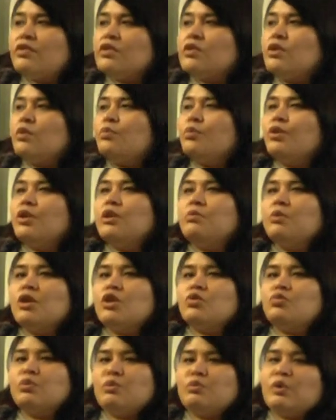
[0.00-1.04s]
So pretty
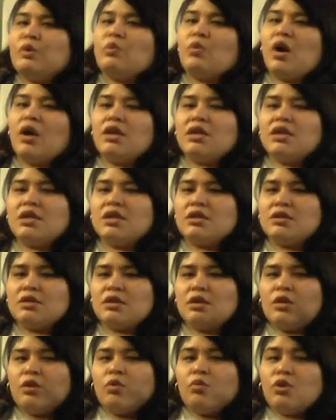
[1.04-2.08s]
much we wanted is
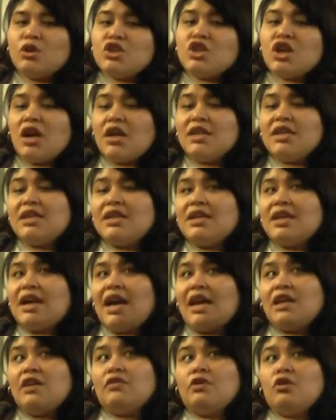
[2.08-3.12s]
what Johnny
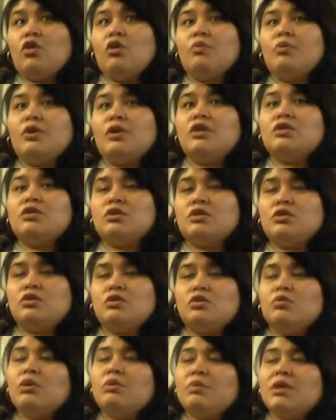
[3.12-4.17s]
kind of incorporated,
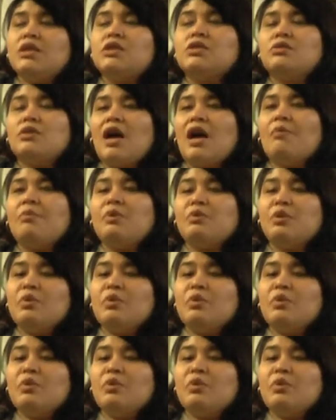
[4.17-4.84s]
do what makes you happy.